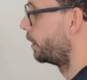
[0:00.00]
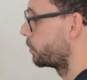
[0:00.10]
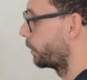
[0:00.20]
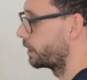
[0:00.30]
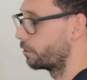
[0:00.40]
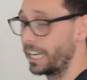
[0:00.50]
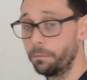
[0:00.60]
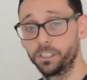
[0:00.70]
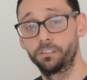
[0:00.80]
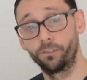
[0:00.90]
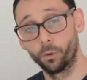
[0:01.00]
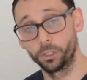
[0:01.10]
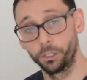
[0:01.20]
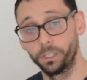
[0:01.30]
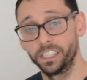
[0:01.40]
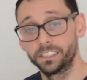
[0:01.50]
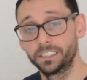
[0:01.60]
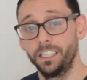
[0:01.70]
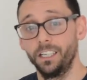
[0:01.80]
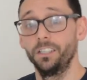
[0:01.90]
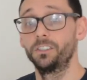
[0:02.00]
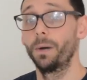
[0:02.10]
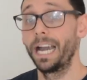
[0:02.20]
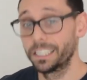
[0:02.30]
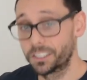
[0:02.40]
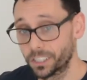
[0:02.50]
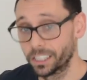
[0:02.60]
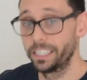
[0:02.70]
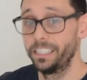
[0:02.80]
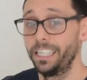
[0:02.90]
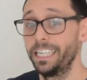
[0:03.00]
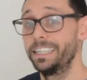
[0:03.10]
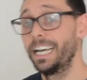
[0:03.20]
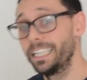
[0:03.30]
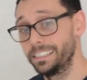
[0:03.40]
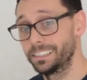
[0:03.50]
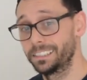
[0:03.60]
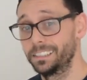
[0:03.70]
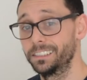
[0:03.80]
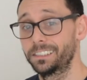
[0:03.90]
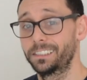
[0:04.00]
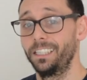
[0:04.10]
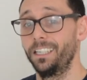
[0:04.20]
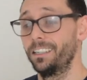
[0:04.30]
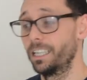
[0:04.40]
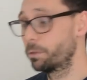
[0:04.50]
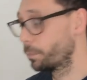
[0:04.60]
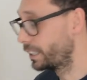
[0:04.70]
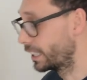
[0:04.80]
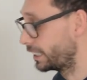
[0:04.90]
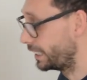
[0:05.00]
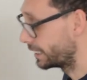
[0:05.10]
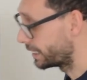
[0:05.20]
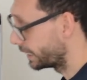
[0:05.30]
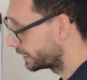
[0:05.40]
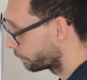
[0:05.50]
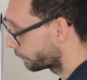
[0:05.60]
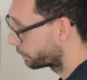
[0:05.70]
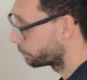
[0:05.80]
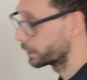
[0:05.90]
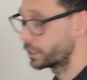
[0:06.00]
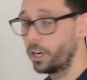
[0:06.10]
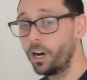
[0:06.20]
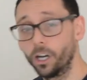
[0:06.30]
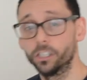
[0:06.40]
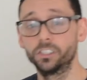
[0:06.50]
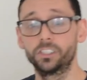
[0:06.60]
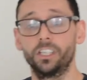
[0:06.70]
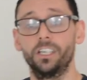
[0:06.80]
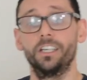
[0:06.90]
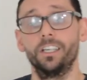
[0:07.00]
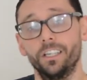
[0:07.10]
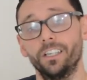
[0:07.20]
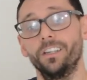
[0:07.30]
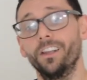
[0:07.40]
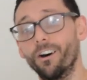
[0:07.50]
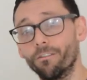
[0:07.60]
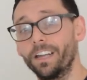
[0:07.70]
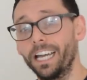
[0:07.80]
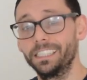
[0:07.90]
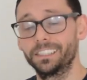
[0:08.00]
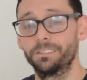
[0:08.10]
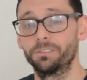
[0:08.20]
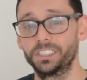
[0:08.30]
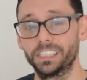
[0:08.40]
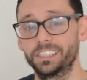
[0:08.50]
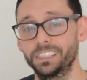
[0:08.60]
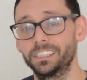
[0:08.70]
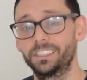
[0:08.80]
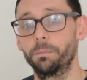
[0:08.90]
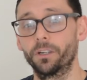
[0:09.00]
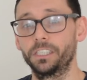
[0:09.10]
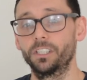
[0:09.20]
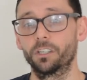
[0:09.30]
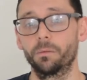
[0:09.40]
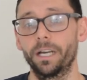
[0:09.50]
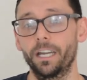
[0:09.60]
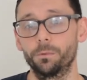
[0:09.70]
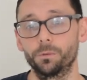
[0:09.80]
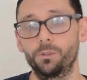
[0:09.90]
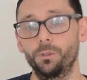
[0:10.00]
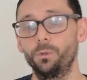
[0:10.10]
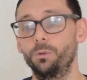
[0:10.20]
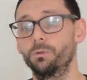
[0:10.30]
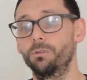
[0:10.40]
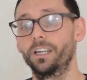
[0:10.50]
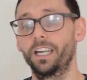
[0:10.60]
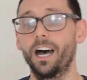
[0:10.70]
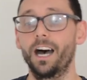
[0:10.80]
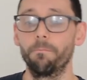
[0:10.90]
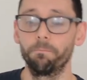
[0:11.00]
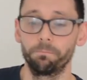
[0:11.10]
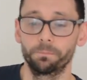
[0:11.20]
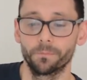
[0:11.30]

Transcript: 20 grams is four units. So actually, in that instance, they're probably going to need to take something because of that insulin resistance, the body's not going to be able to um,